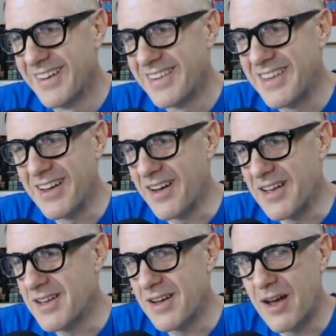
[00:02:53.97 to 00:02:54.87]
yeah,
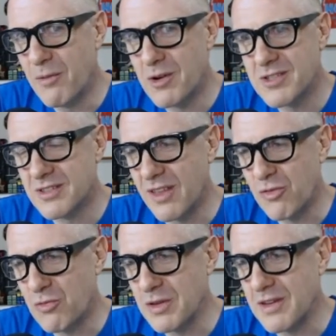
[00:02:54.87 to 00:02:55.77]
I watched it like
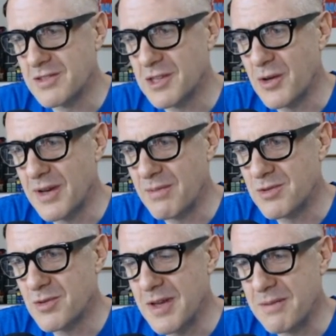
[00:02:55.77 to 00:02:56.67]
three days ago and I'm
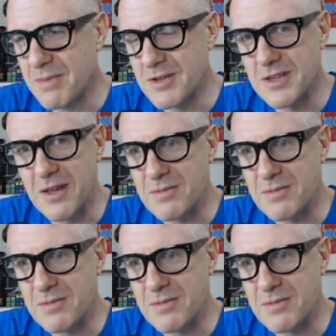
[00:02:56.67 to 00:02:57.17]
still kind of buzzing.